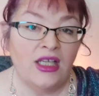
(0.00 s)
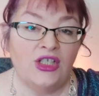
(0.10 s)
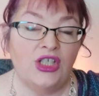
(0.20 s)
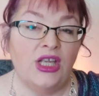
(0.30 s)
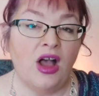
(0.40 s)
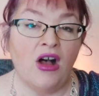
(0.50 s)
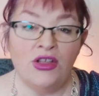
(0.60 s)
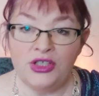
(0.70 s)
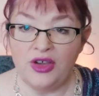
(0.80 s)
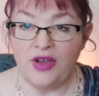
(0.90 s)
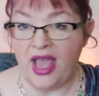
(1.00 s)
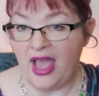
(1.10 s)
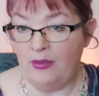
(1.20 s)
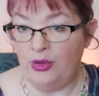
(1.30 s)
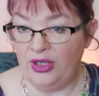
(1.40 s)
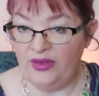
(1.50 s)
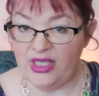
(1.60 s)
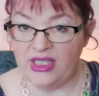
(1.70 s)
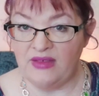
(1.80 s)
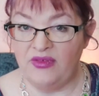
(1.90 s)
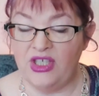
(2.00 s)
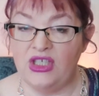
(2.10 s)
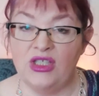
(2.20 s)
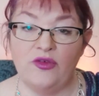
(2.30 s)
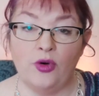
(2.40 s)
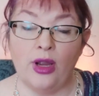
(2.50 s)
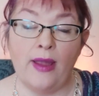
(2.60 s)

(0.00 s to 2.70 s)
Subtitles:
She also had previous convictions for